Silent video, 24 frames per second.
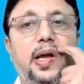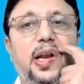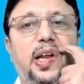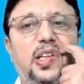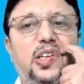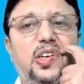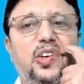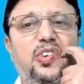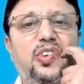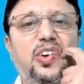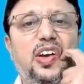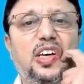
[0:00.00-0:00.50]

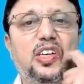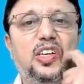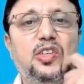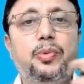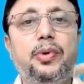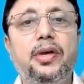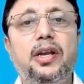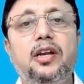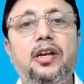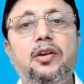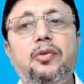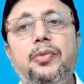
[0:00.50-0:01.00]
another
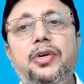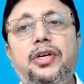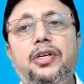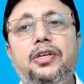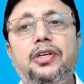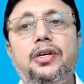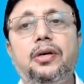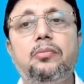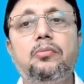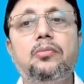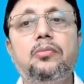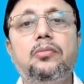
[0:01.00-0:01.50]
transparent
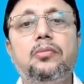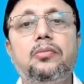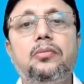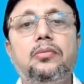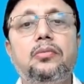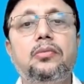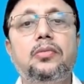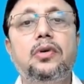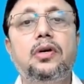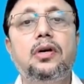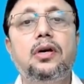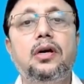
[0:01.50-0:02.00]
medium,
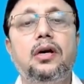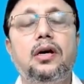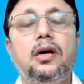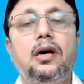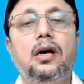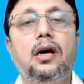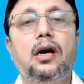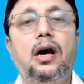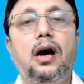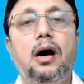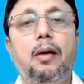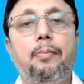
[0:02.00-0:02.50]

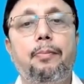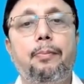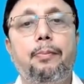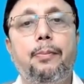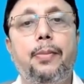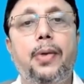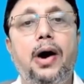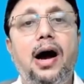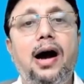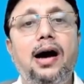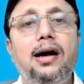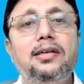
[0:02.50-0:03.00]
a
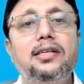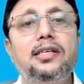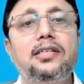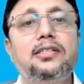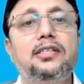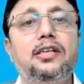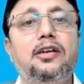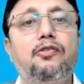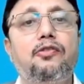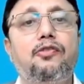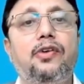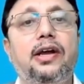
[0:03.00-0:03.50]
part
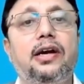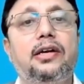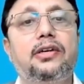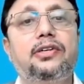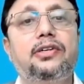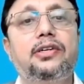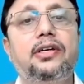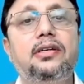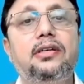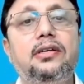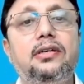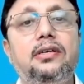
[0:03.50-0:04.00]
is
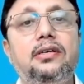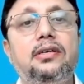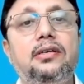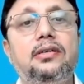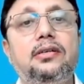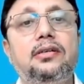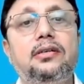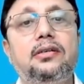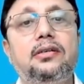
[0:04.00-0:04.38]
reflected